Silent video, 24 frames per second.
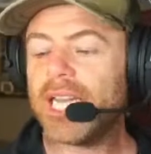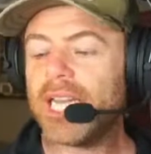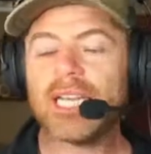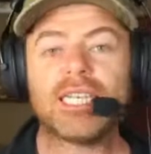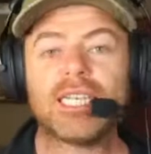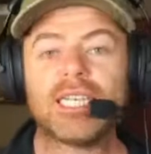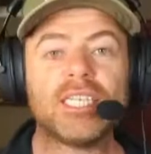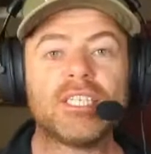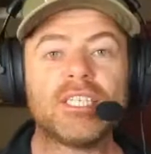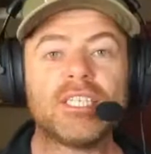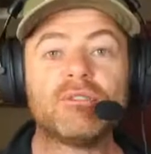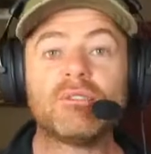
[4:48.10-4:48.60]

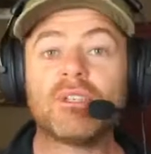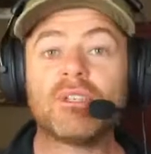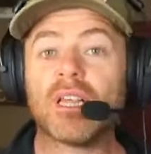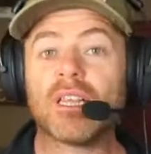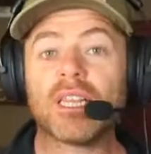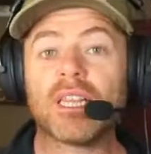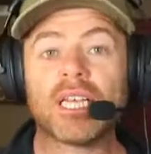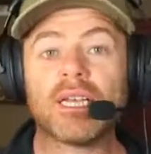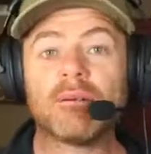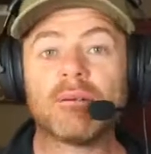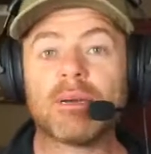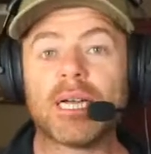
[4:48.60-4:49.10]
knew
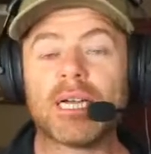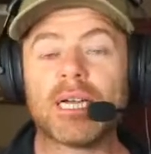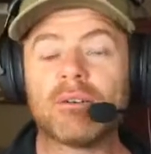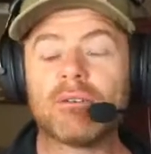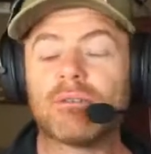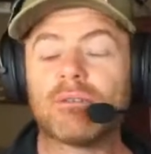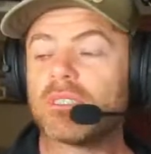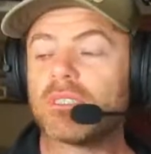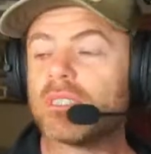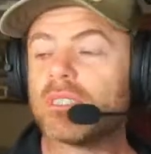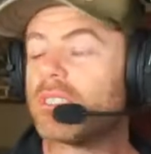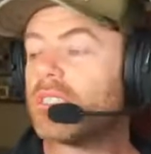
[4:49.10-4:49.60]
nothing
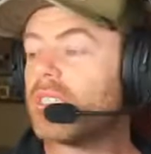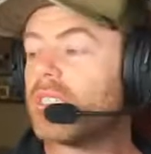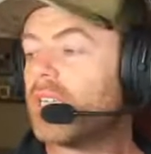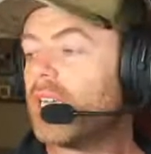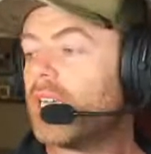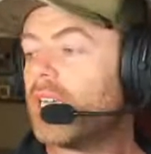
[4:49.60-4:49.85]
about